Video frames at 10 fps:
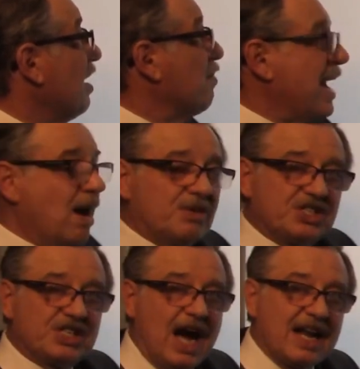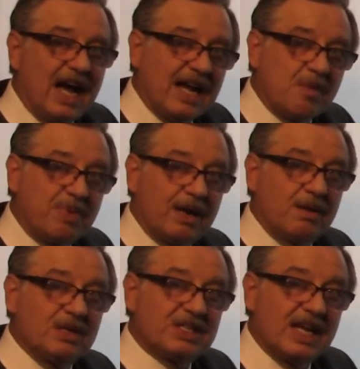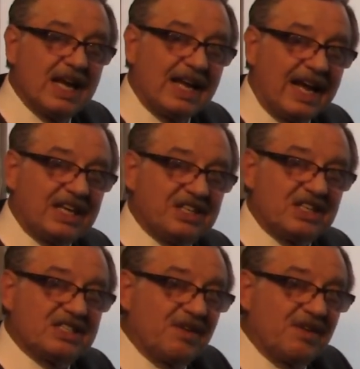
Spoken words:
Mount Sinai appears in Exodus.